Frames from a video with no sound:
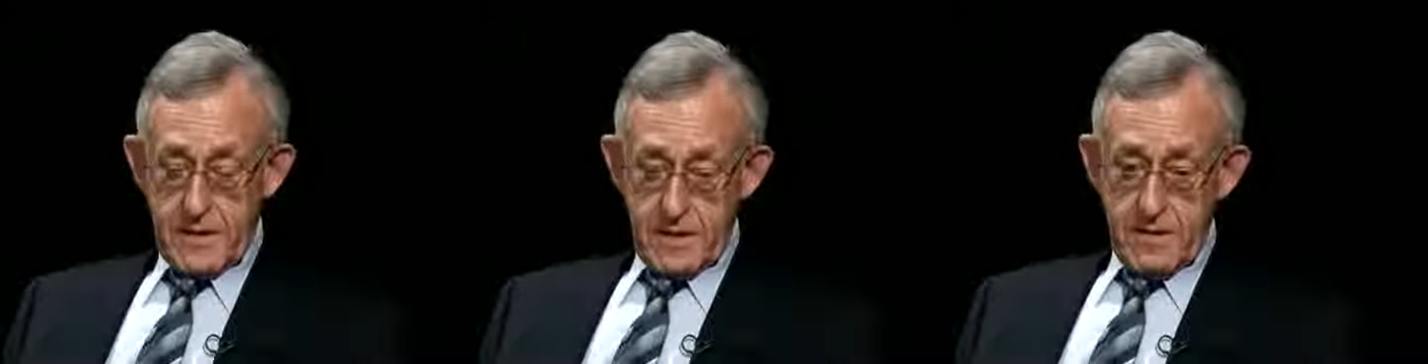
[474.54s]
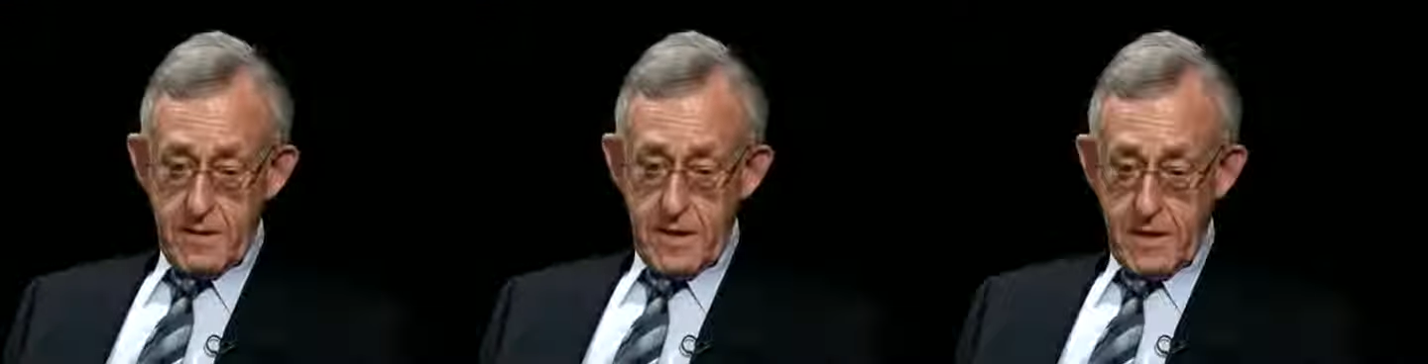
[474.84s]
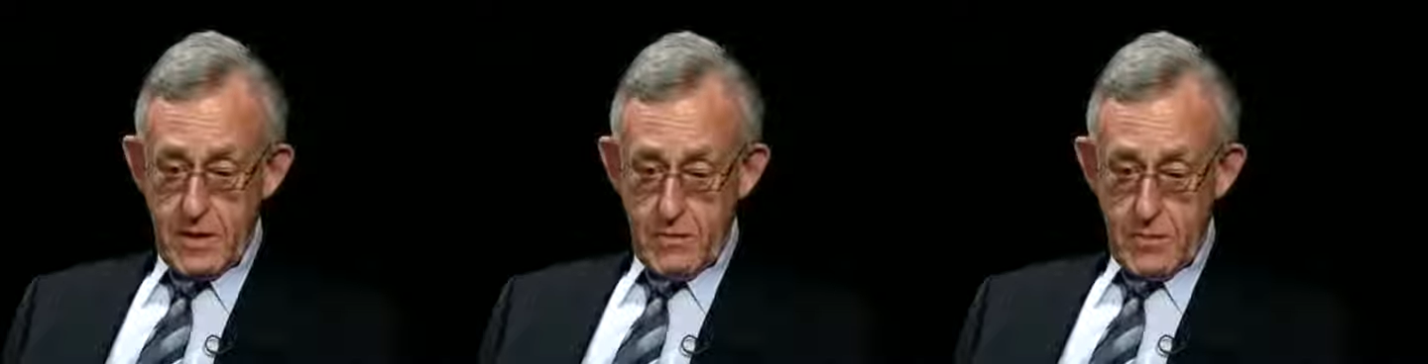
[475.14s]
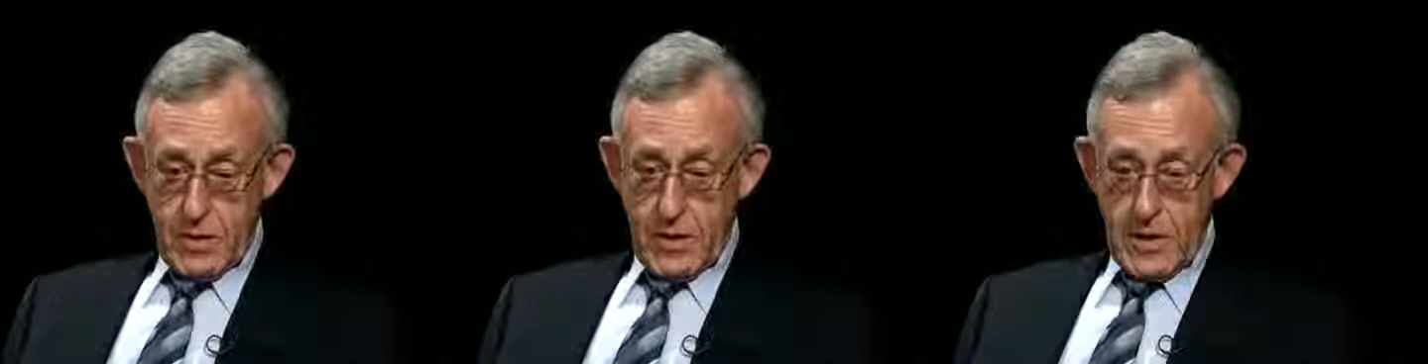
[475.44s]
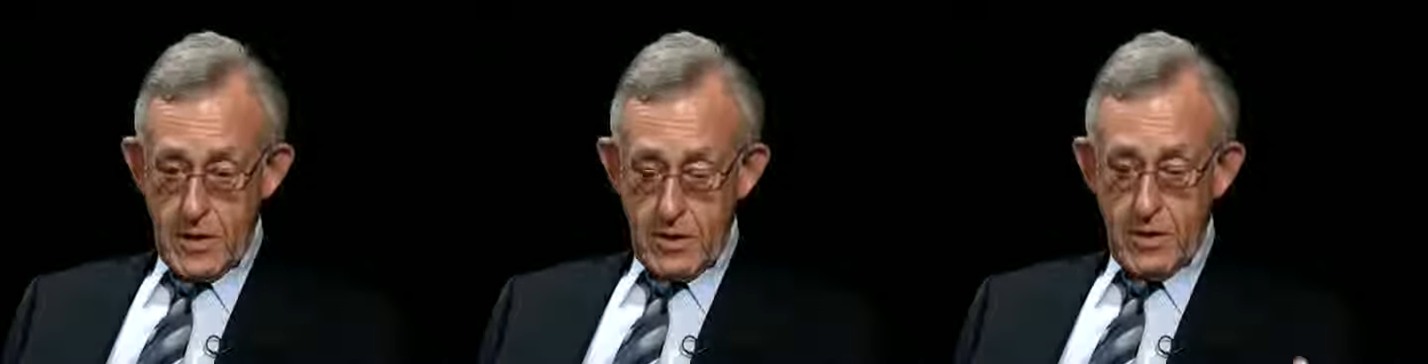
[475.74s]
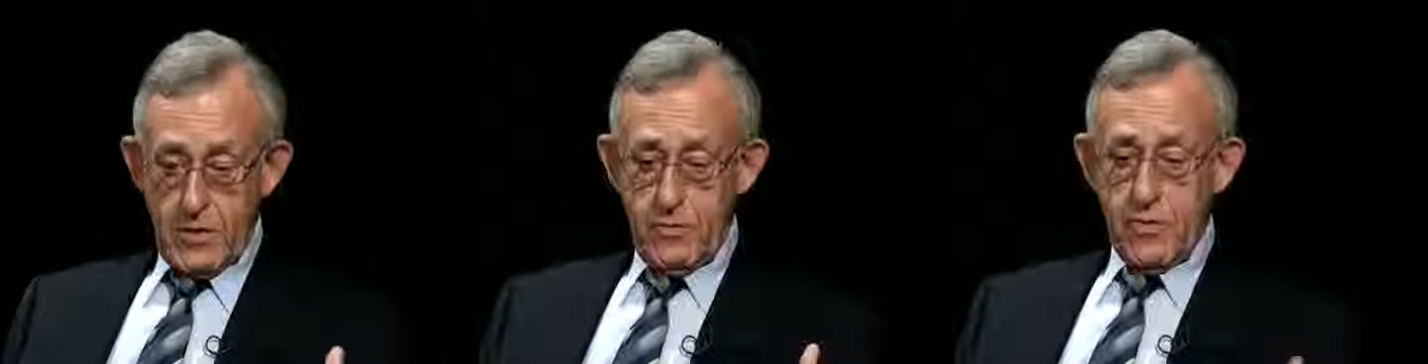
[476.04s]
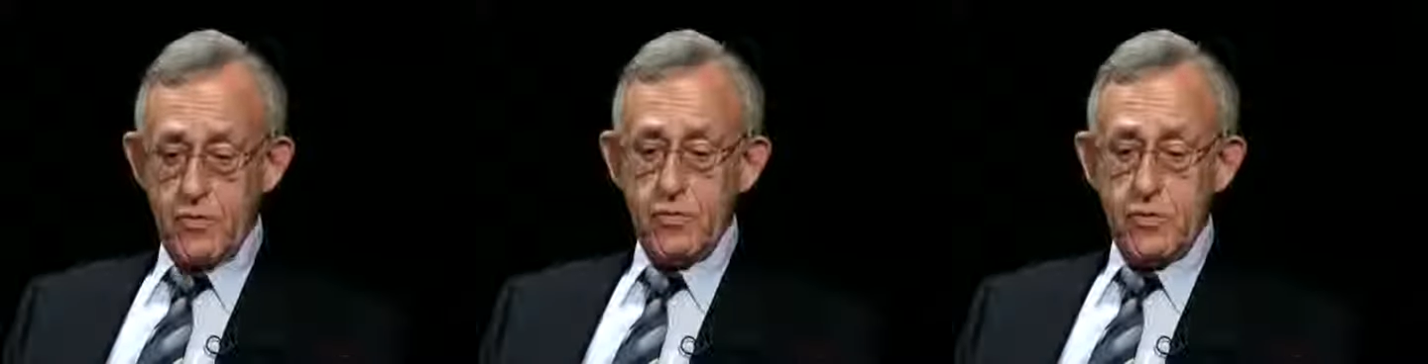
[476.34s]
they are
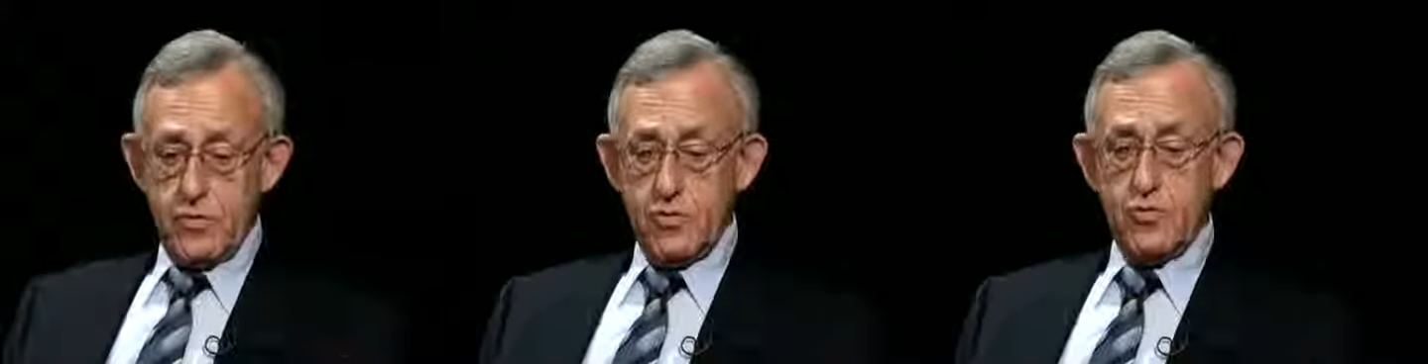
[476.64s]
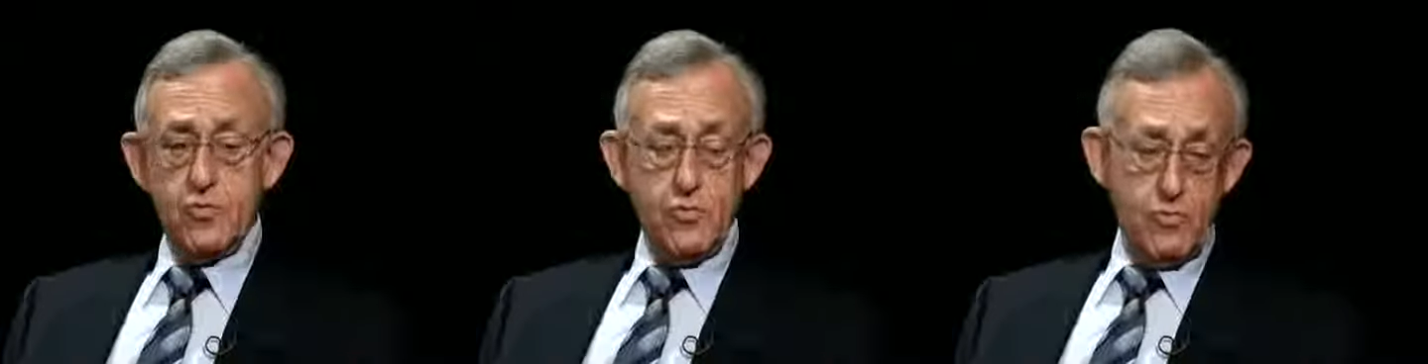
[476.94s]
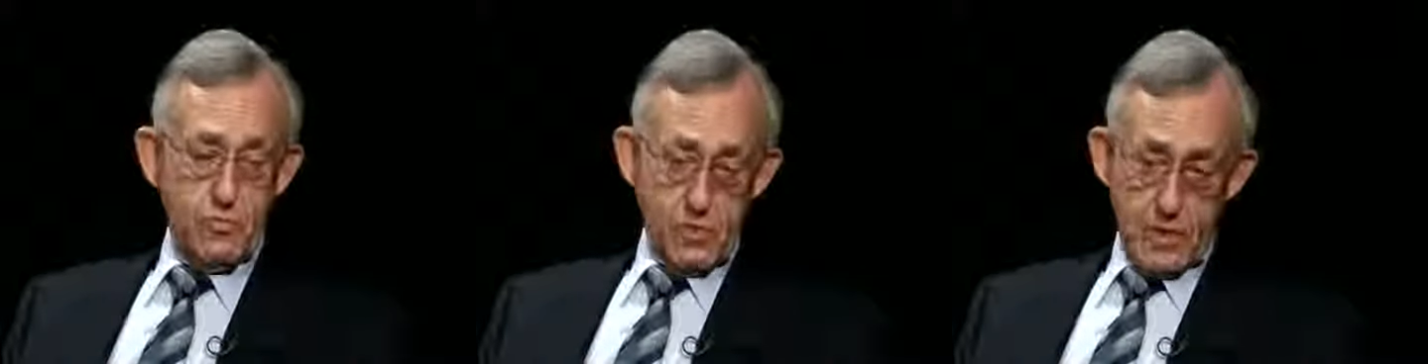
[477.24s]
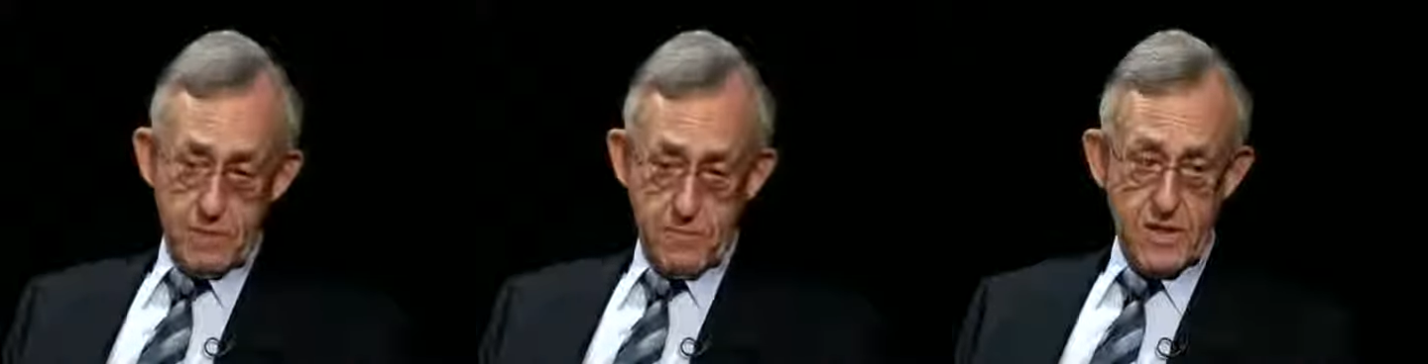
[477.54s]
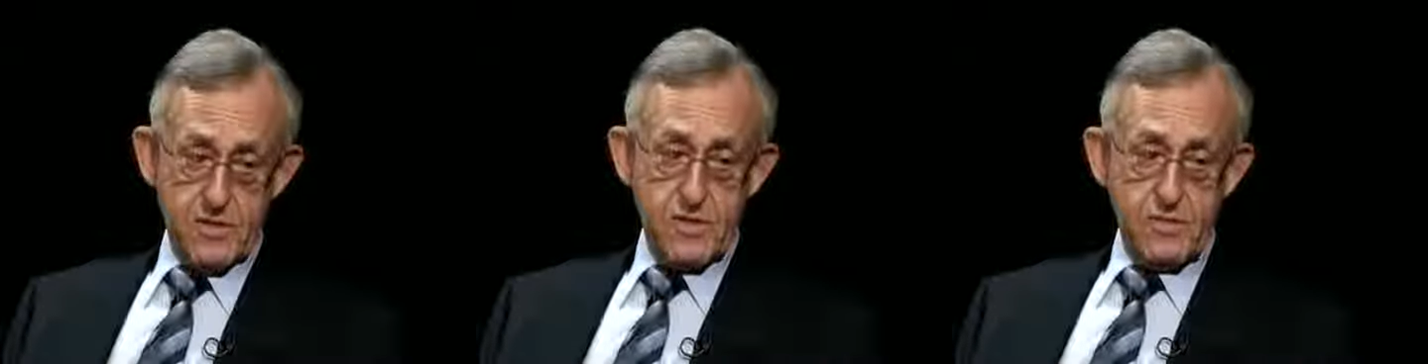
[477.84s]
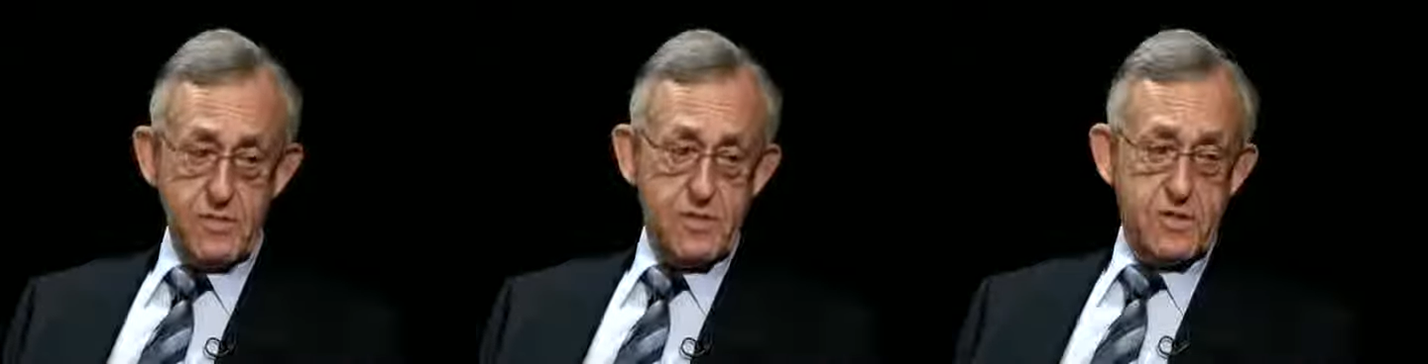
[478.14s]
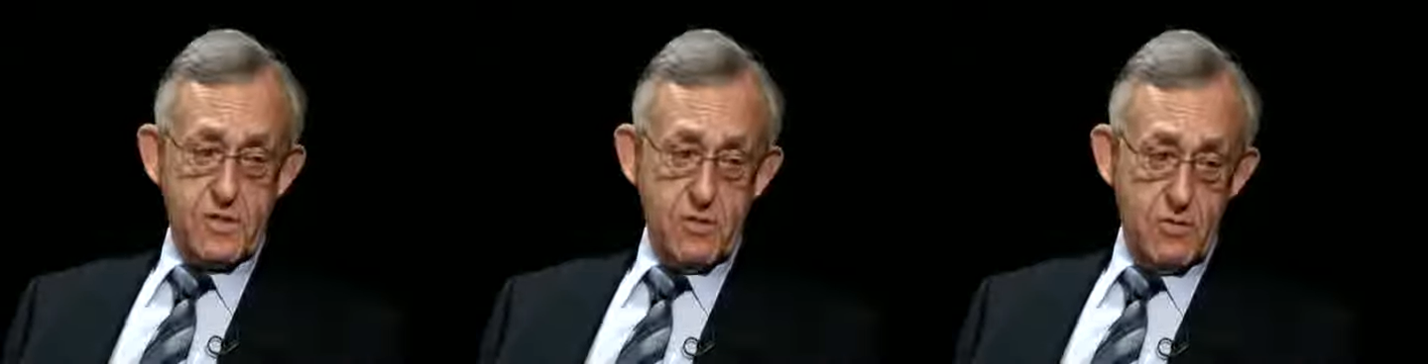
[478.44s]
recruited through Boston, which
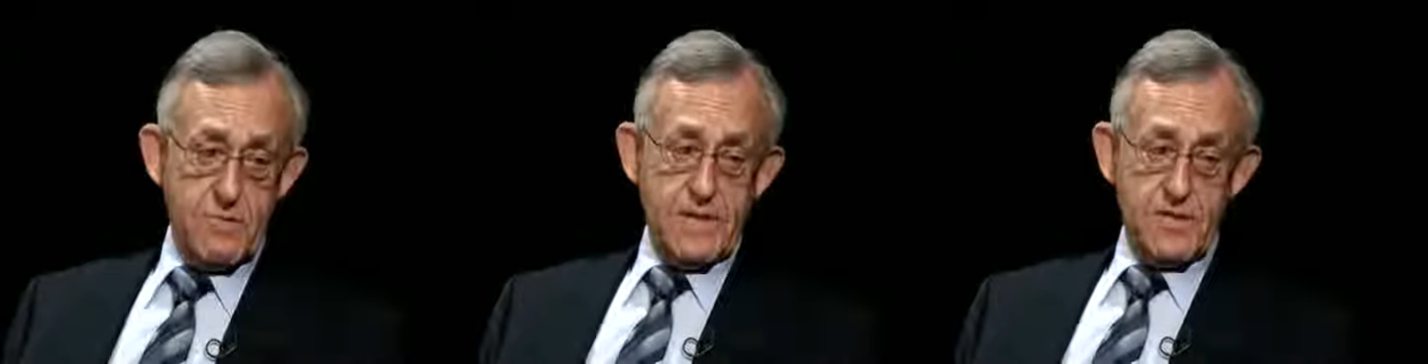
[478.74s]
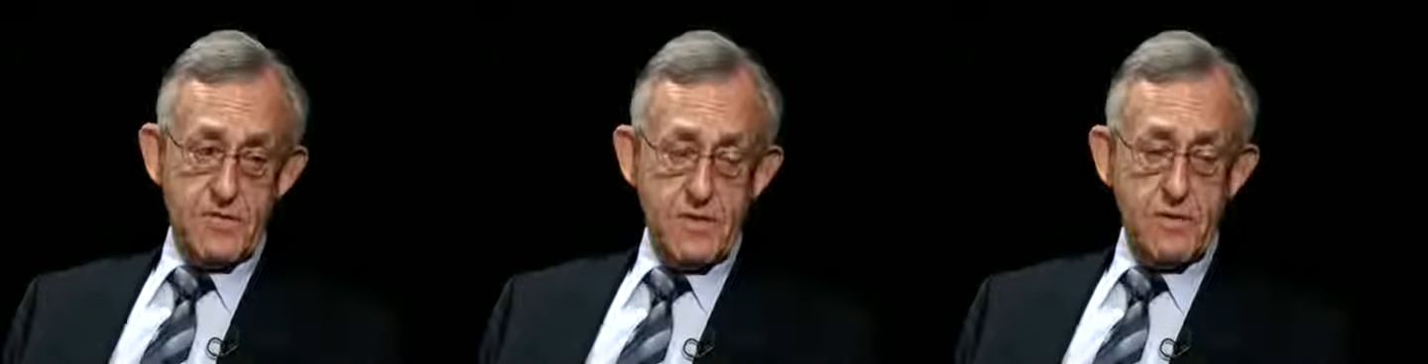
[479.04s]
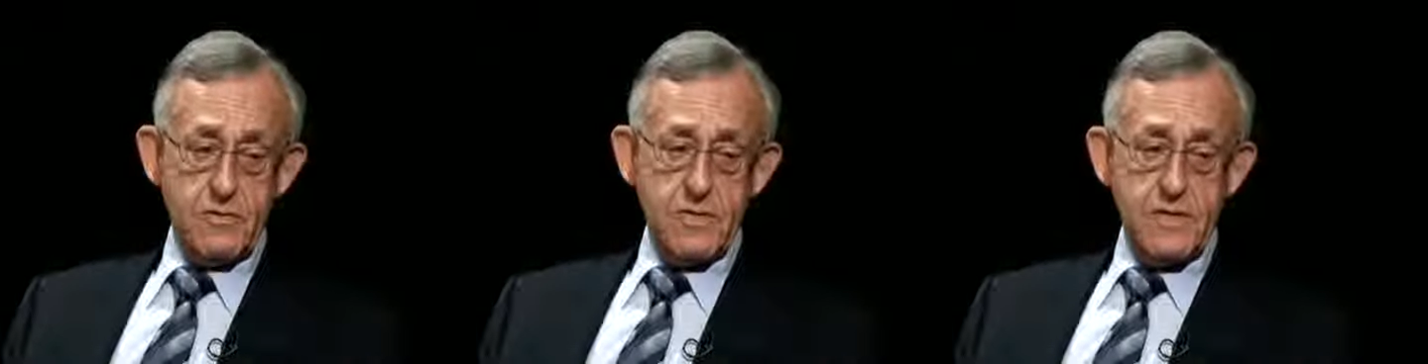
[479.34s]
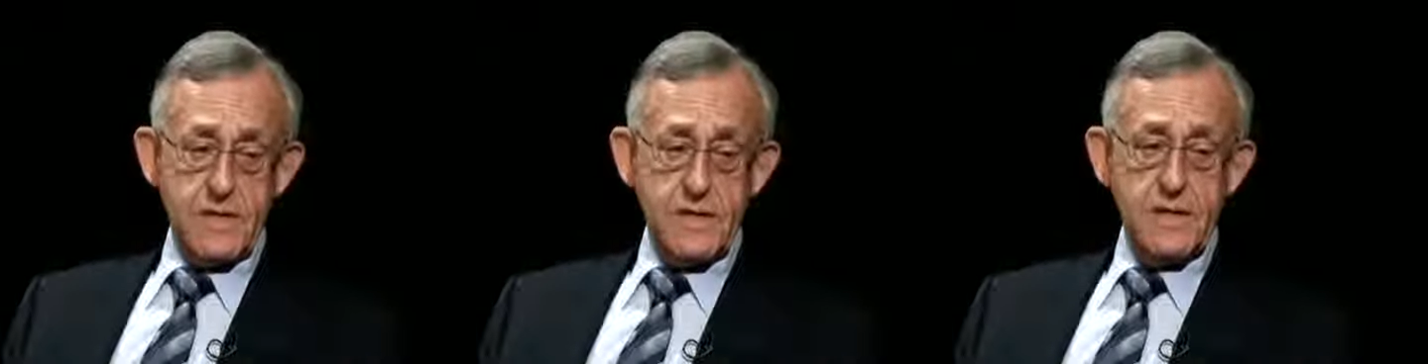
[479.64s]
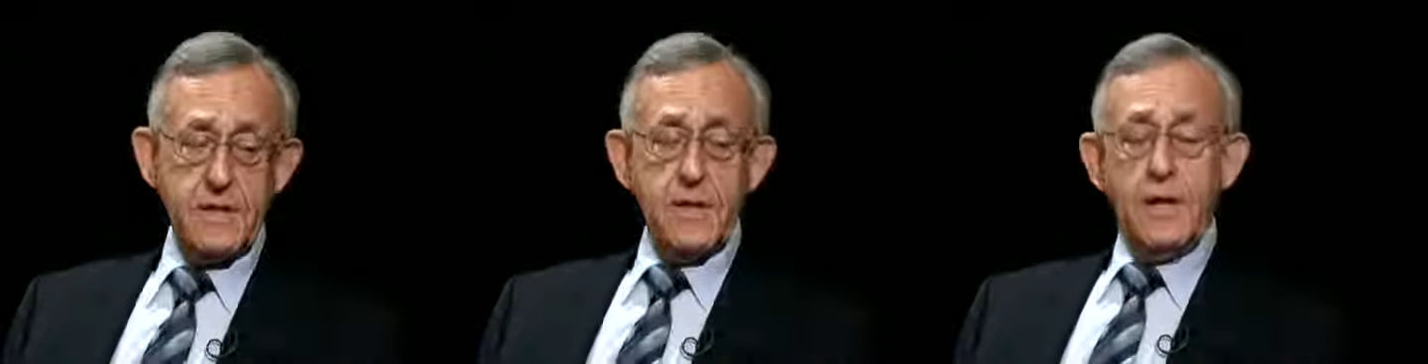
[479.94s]
is the home base for the whole study.